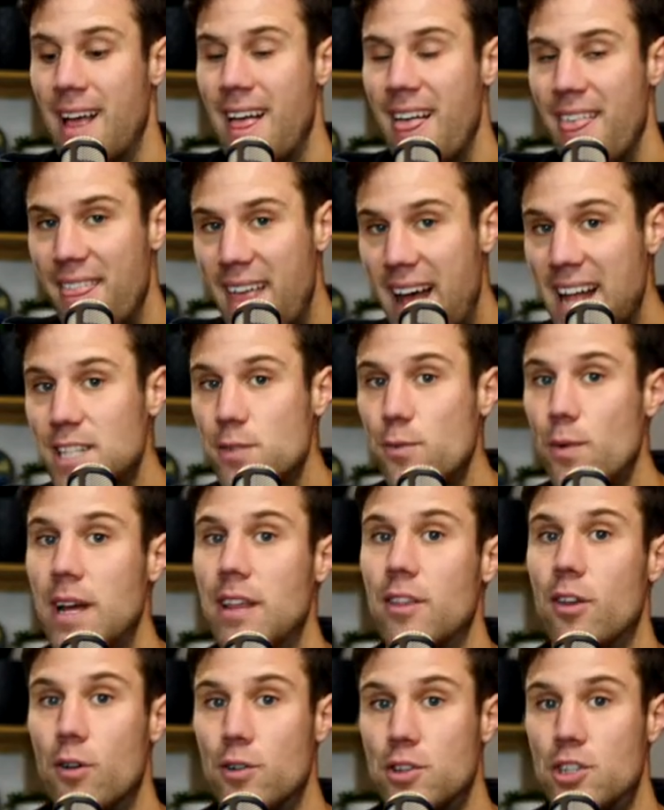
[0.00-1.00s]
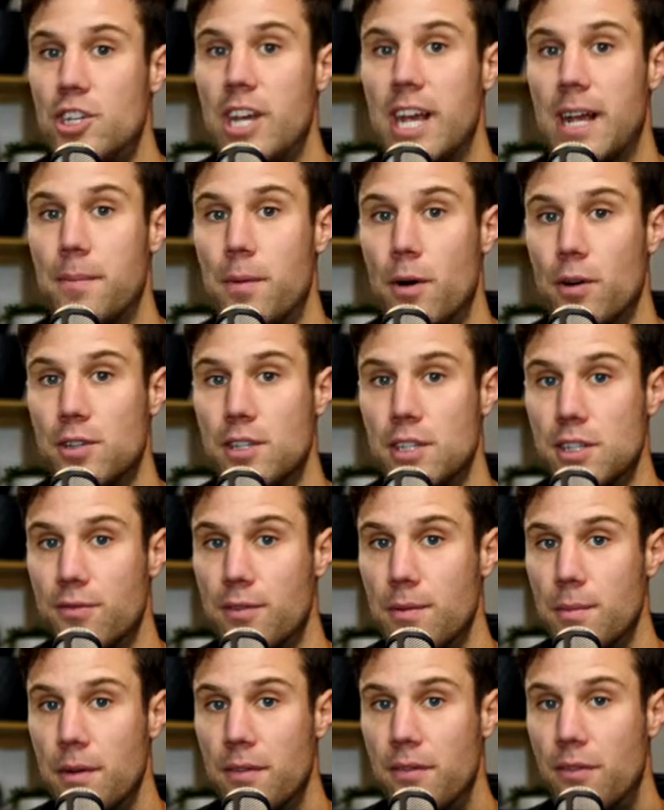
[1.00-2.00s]
That's where those checkboxes
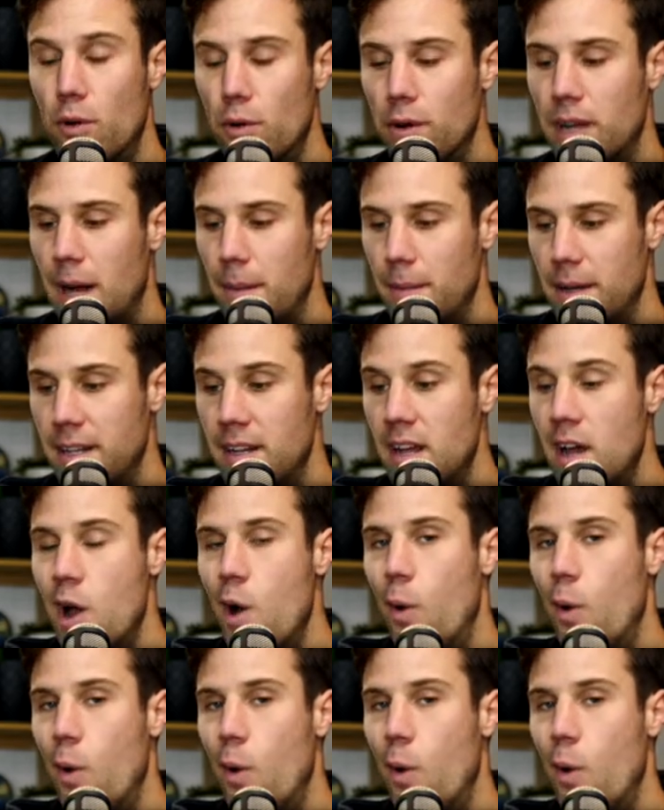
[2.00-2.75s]
from before come in.